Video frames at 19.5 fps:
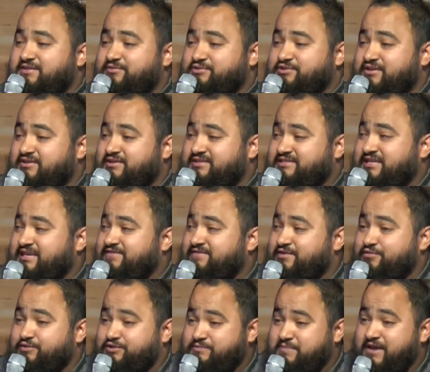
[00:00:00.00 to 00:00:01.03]
that was on the
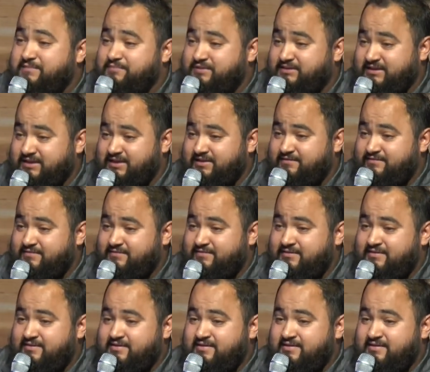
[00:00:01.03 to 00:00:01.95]
TV was make-believe.